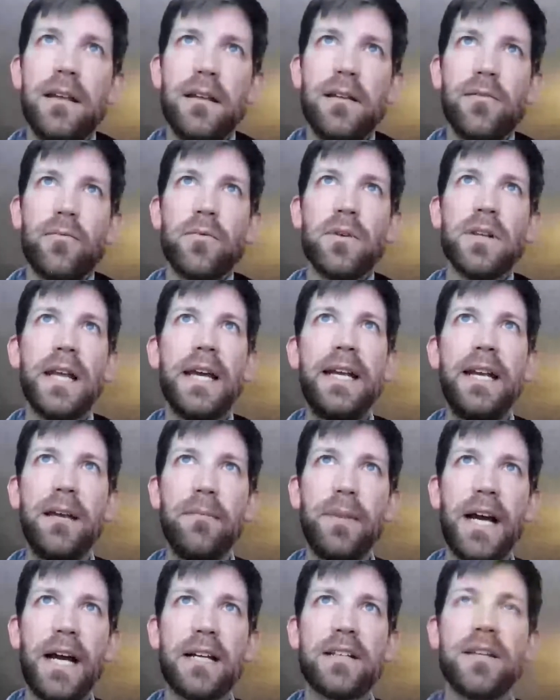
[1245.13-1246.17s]
relating
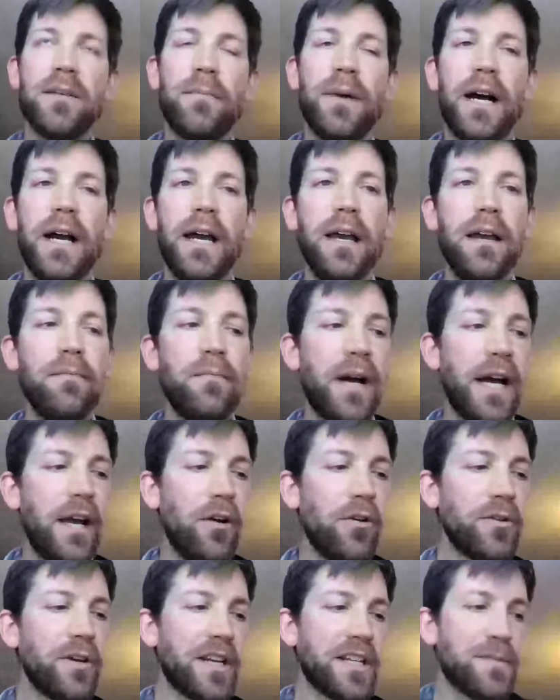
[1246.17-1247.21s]
back to my
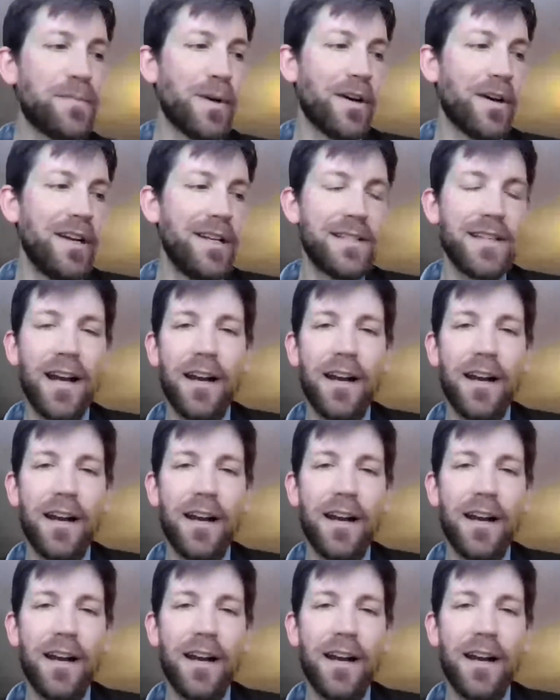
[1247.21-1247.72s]
own experience,